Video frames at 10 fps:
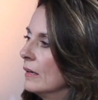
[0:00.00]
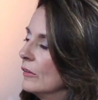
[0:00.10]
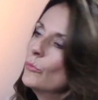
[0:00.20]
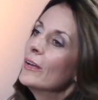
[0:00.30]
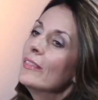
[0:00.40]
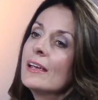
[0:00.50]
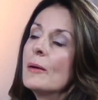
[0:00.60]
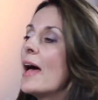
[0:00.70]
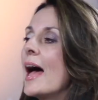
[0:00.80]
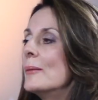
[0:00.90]
The one thing
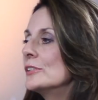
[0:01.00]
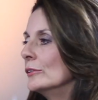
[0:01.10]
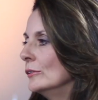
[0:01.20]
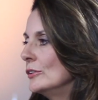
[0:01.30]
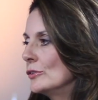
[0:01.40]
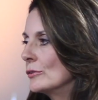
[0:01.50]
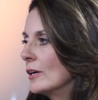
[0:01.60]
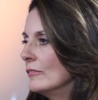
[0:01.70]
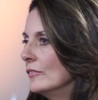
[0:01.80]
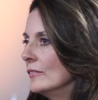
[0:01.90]
I'm absolutely sure
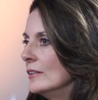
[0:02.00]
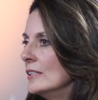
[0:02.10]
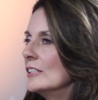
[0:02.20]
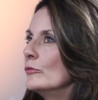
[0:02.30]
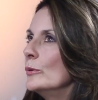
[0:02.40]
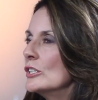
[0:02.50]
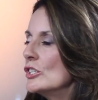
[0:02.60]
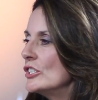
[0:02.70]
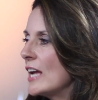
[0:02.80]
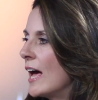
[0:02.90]
of is if we can
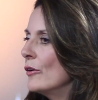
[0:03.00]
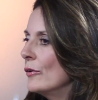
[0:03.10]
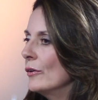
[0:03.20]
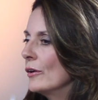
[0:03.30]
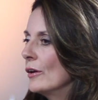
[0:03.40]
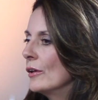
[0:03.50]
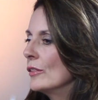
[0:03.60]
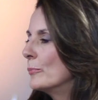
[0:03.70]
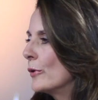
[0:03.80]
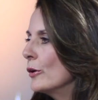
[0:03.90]
shatter
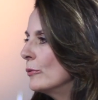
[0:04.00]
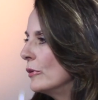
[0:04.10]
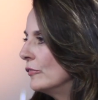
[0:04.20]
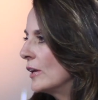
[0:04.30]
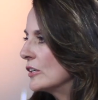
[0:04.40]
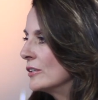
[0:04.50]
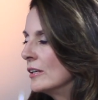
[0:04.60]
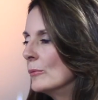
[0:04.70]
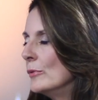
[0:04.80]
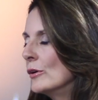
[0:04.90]
the broken reflection
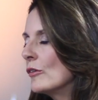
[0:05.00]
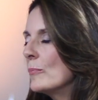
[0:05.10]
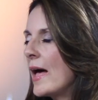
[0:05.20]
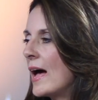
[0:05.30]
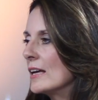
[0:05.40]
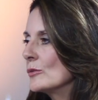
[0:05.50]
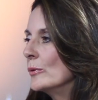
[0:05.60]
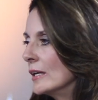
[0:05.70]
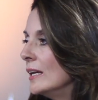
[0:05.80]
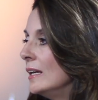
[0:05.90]
in the mirror of our past,
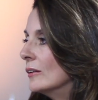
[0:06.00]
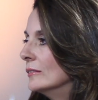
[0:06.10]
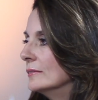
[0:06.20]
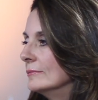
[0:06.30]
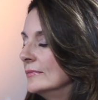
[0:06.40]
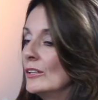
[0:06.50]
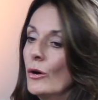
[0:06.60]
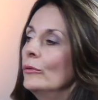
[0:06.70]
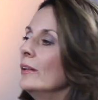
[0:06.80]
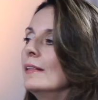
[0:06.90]
we can heal. And
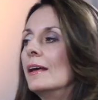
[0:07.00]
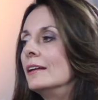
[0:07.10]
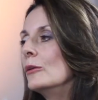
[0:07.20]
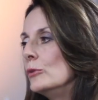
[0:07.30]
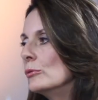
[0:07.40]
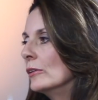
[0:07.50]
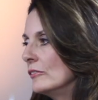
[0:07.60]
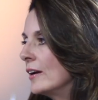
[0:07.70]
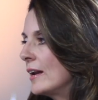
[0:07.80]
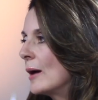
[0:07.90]
only then can we truly find